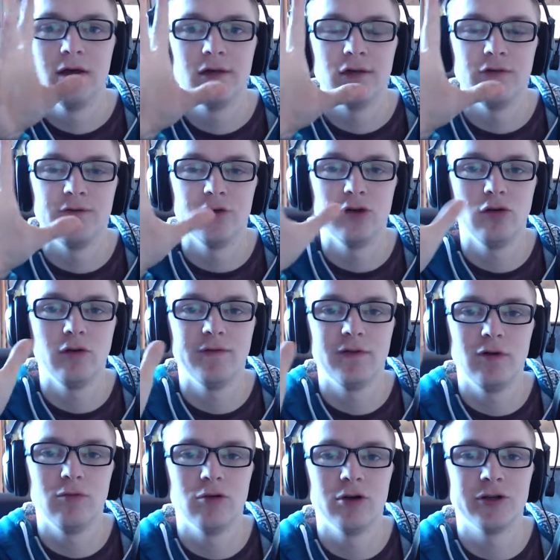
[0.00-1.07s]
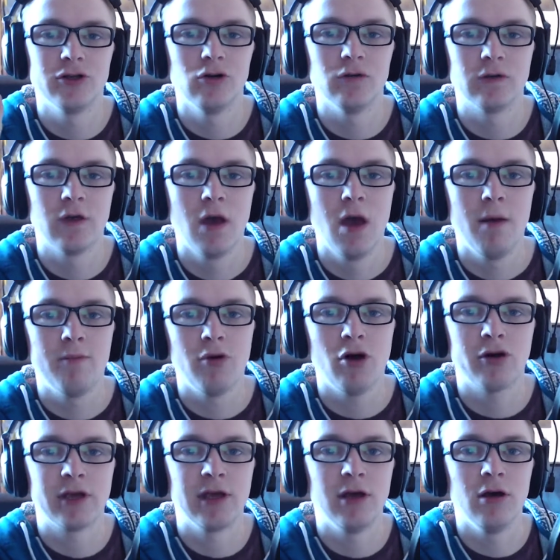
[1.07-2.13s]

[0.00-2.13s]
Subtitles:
So if you're doing a film where a dog's barking